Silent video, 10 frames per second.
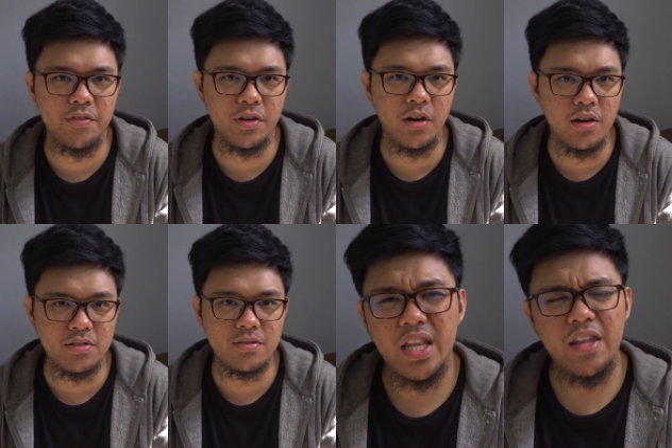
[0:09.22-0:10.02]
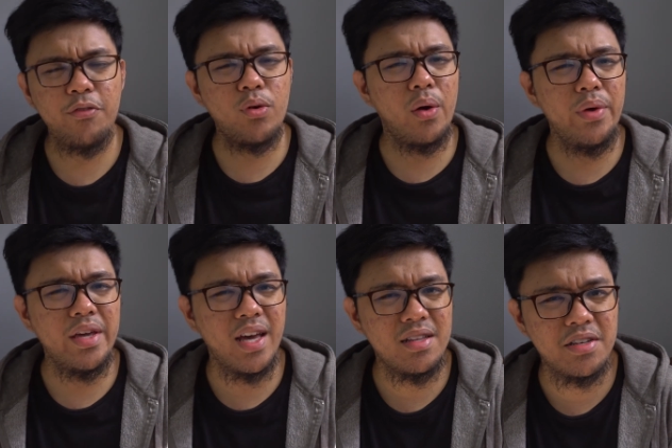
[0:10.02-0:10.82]
of the cost. And if Huawei
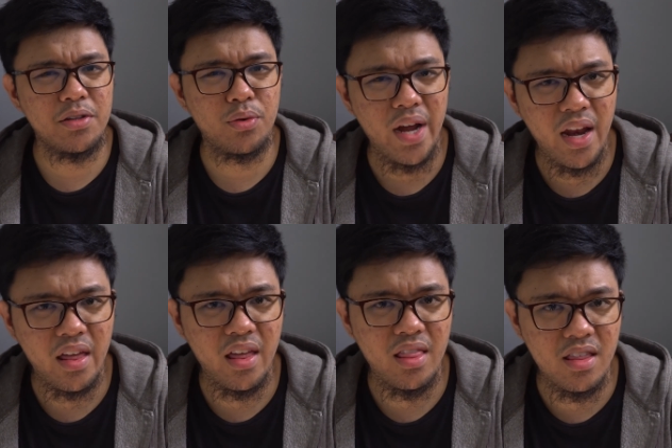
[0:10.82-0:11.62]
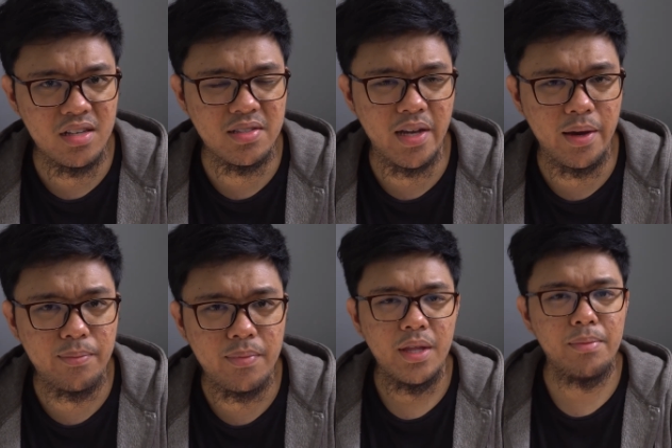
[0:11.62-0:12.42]
gets it right again this
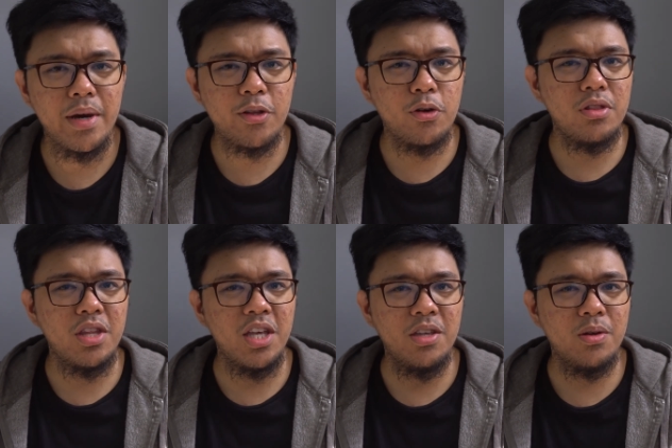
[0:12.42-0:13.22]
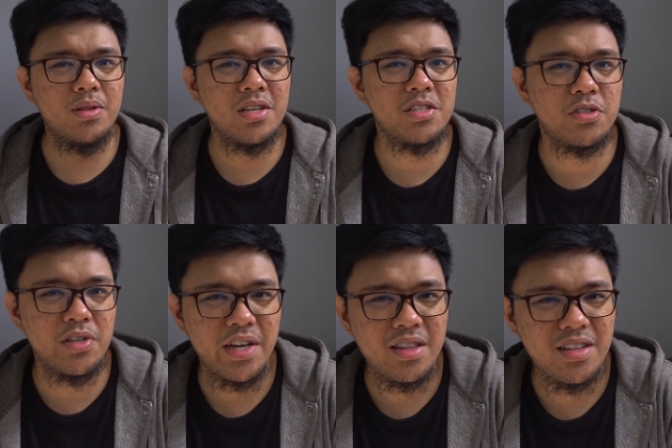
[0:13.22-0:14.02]
time, they might continue the
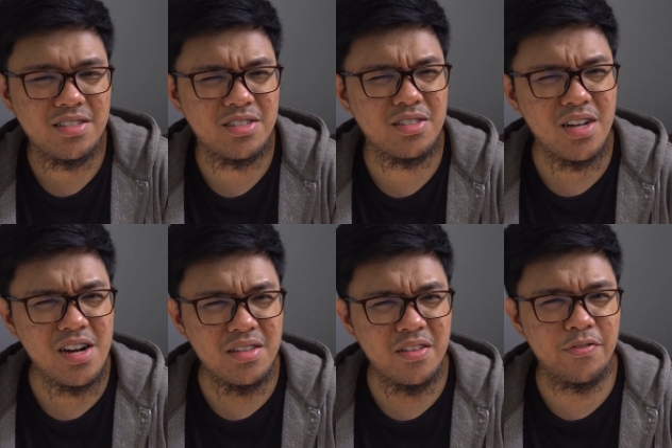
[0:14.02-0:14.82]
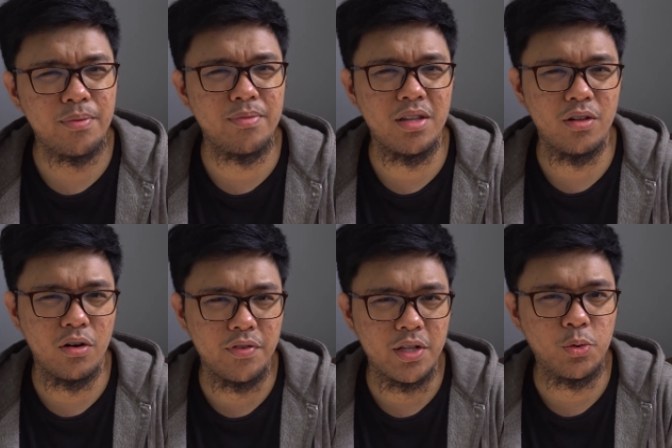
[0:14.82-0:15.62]
streak that started from the
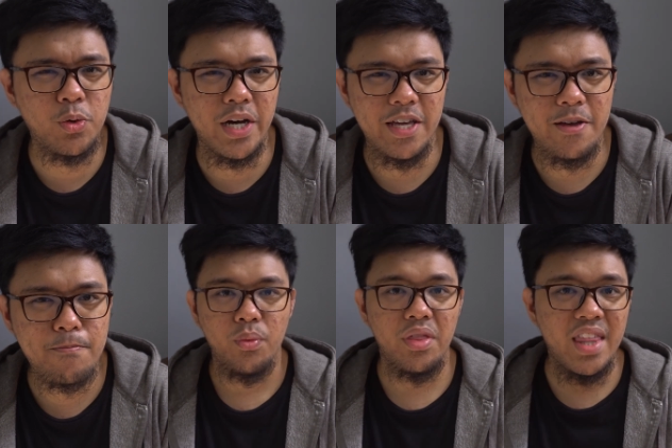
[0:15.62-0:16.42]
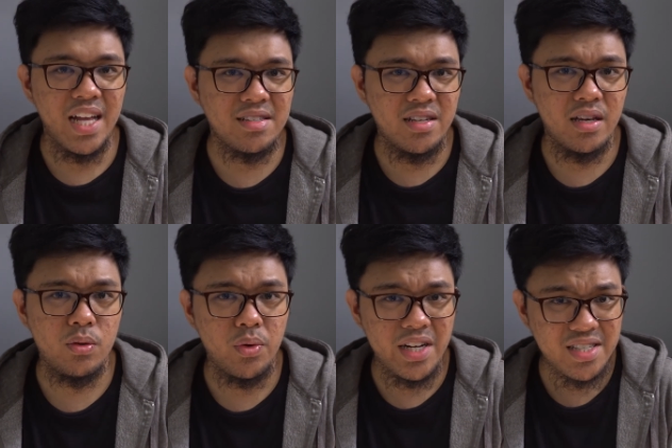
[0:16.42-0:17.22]
Nova 2i. With that said,
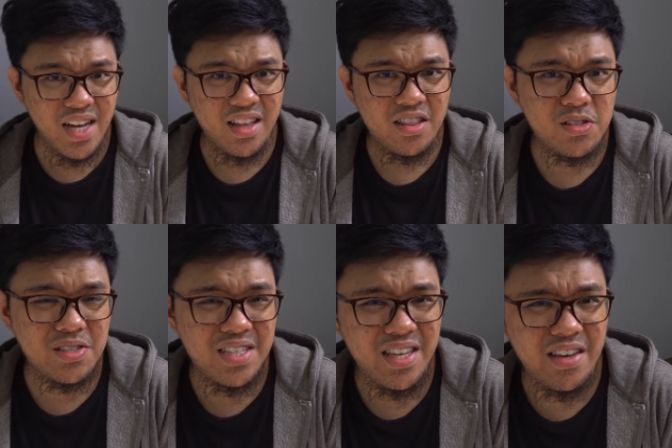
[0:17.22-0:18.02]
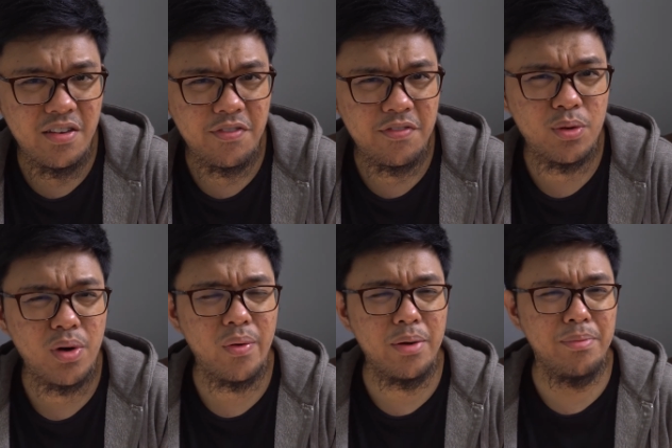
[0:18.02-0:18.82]
we're excited to see if the
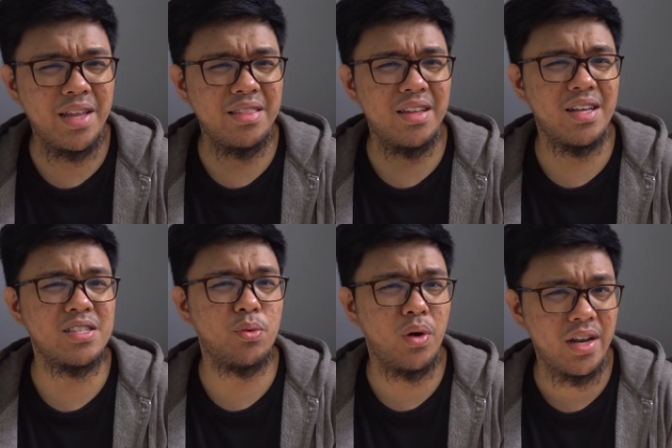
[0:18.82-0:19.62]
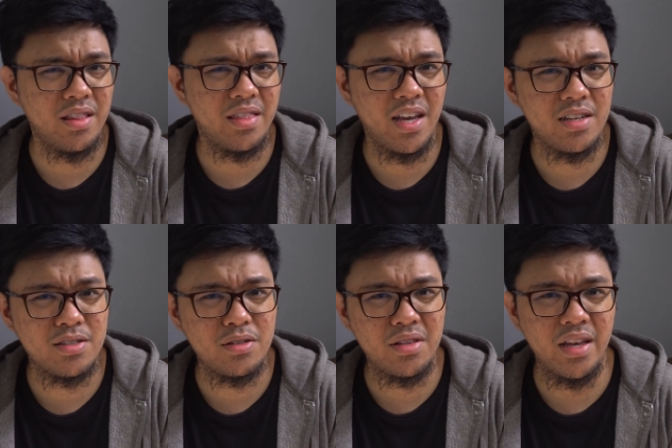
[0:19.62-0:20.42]
Huawei Mate 10 has what it
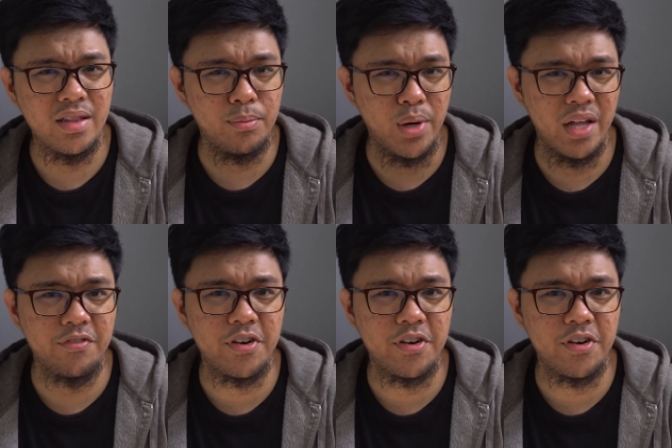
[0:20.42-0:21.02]
takes to take the brand